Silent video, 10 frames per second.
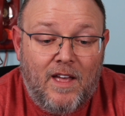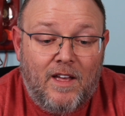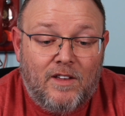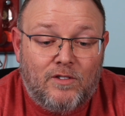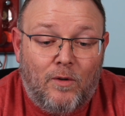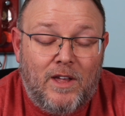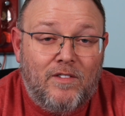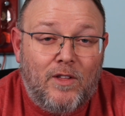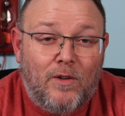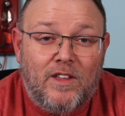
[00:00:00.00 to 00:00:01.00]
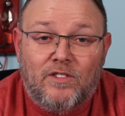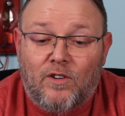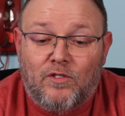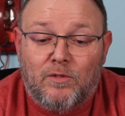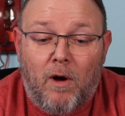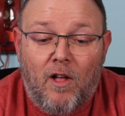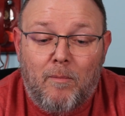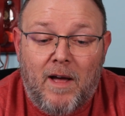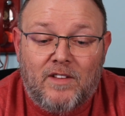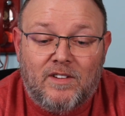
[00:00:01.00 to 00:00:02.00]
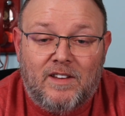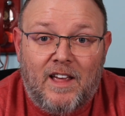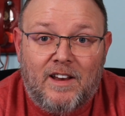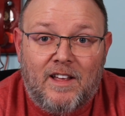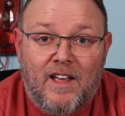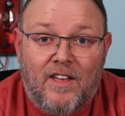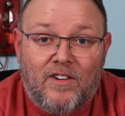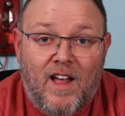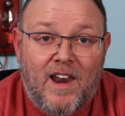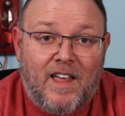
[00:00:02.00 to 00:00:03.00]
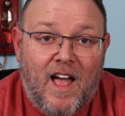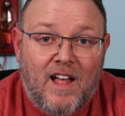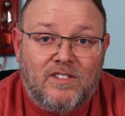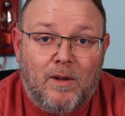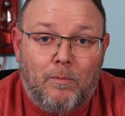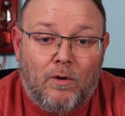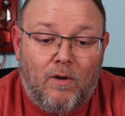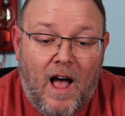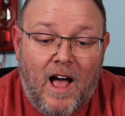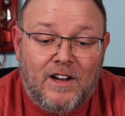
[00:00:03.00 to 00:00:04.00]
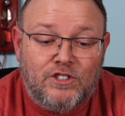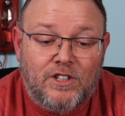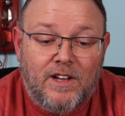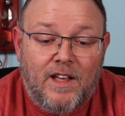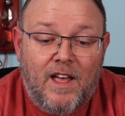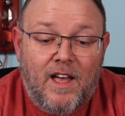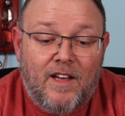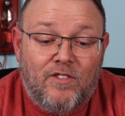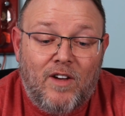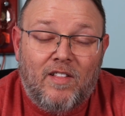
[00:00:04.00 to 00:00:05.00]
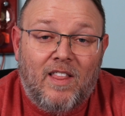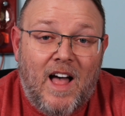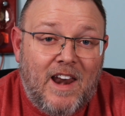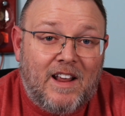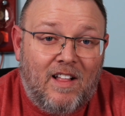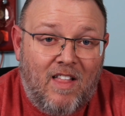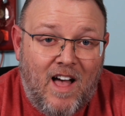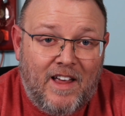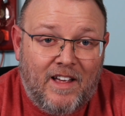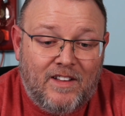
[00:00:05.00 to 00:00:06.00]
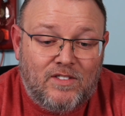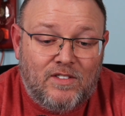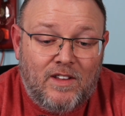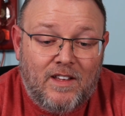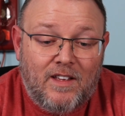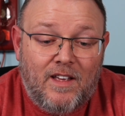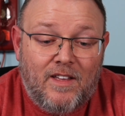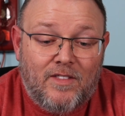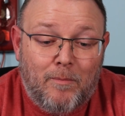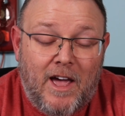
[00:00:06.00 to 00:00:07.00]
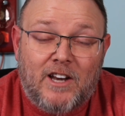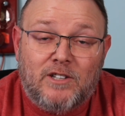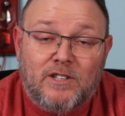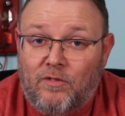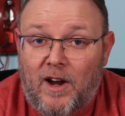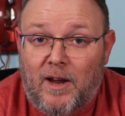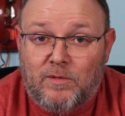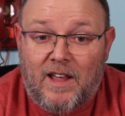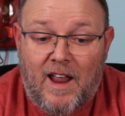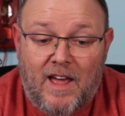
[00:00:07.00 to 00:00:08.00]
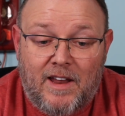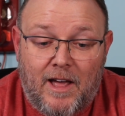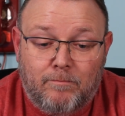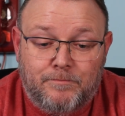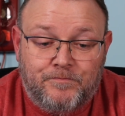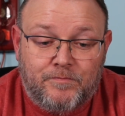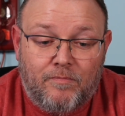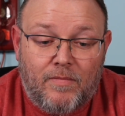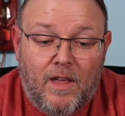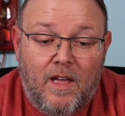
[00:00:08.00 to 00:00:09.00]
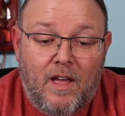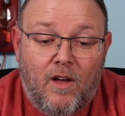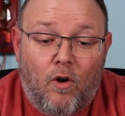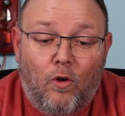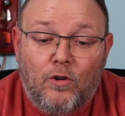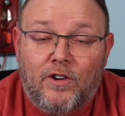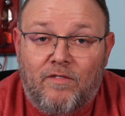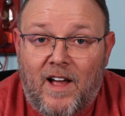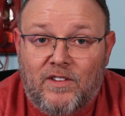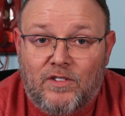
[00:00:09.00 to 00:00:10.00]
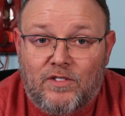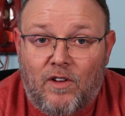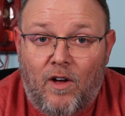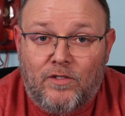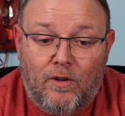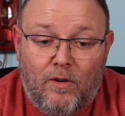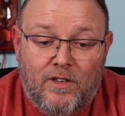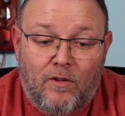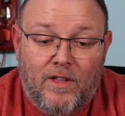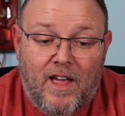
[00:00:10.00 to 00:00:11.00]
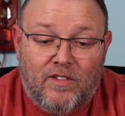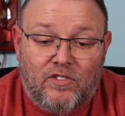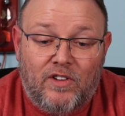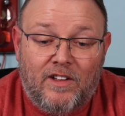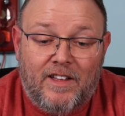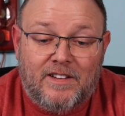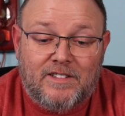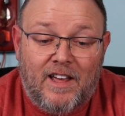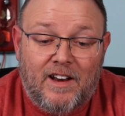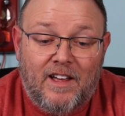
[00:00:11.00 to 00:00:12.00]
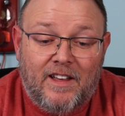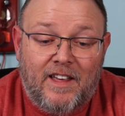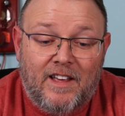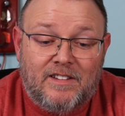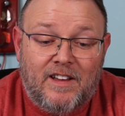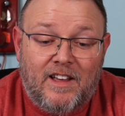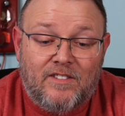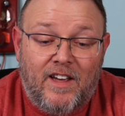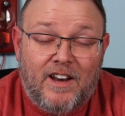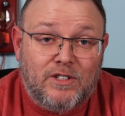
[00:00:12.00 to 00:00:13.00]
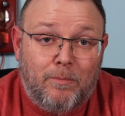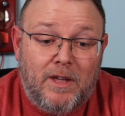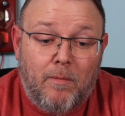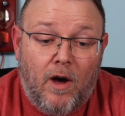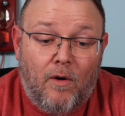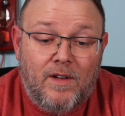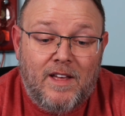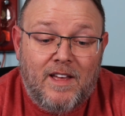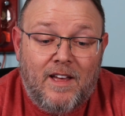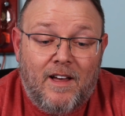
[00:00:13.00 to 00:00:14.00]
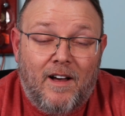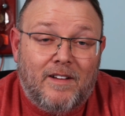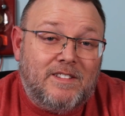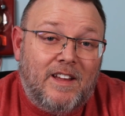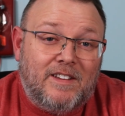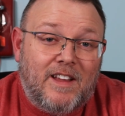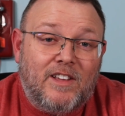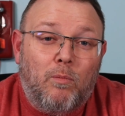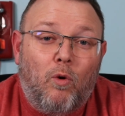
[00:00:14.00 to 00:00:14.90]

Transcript: So even though these are small amounts of data and they're not a constant barrage, if you have a lot of clients, the management frames can add up. Older devices also that only have a single antenna and can't take advantage of MIMO uh, it takes more